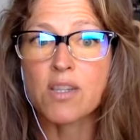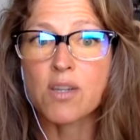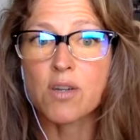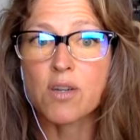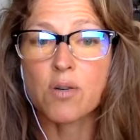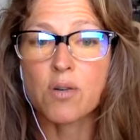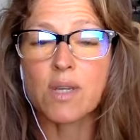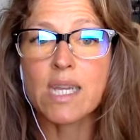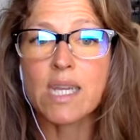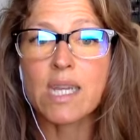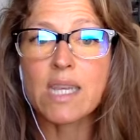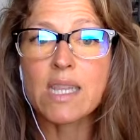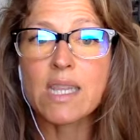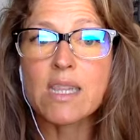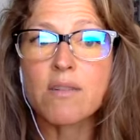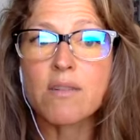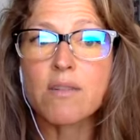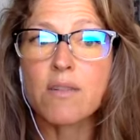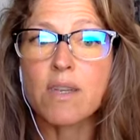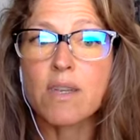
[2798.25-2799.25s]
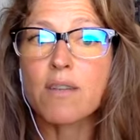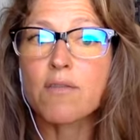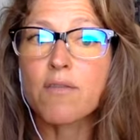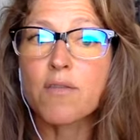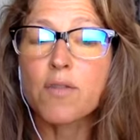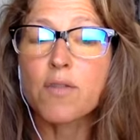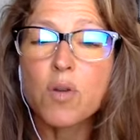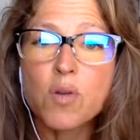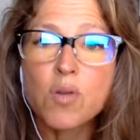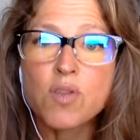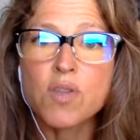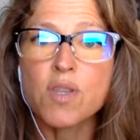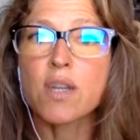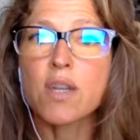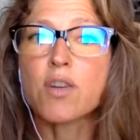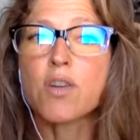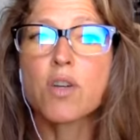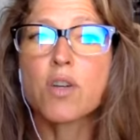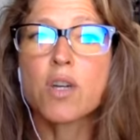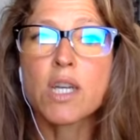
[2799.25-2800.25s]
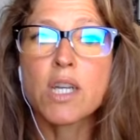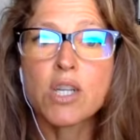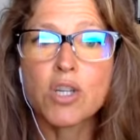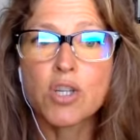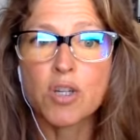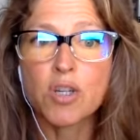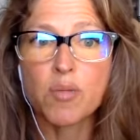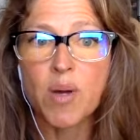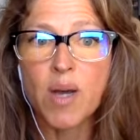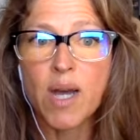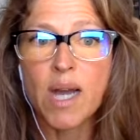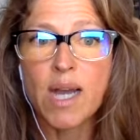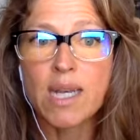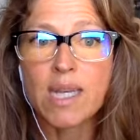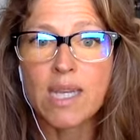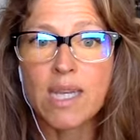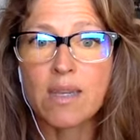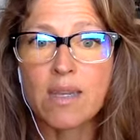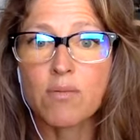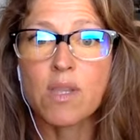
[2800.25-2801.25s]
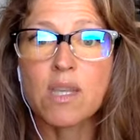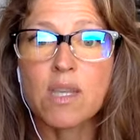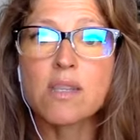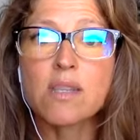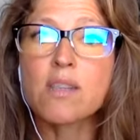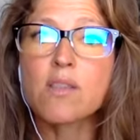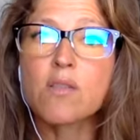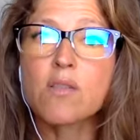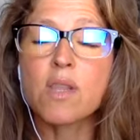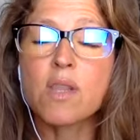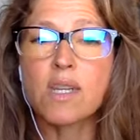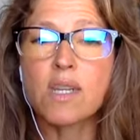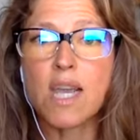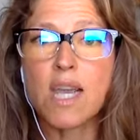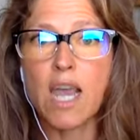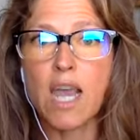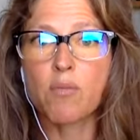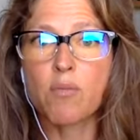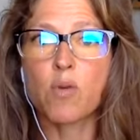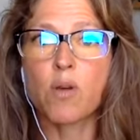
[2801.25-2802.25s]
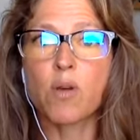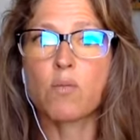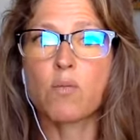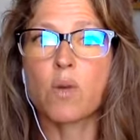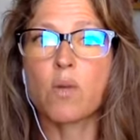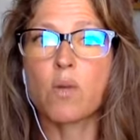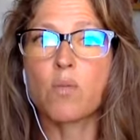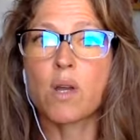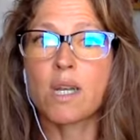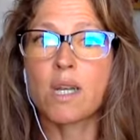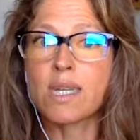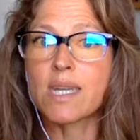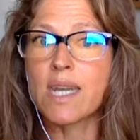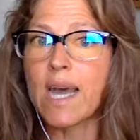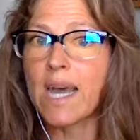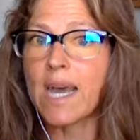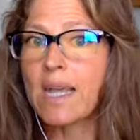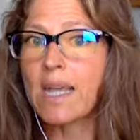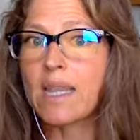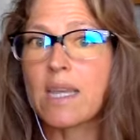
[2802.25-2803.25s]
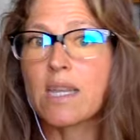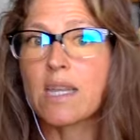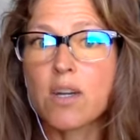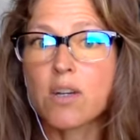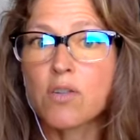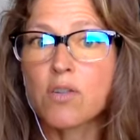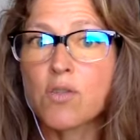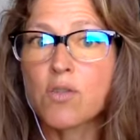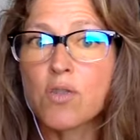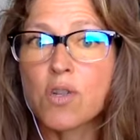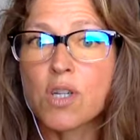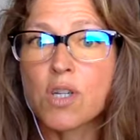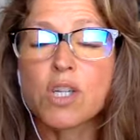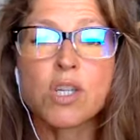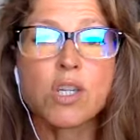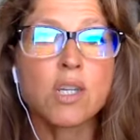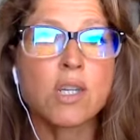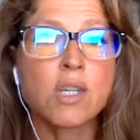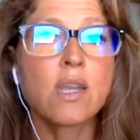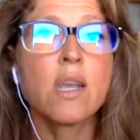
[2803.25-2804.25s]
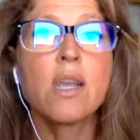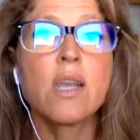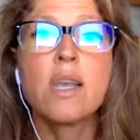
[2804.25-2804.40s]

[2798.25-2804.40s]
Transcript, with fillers: So eat the eat foods that nourish your body. This is the time when we want to dial in our nutrition.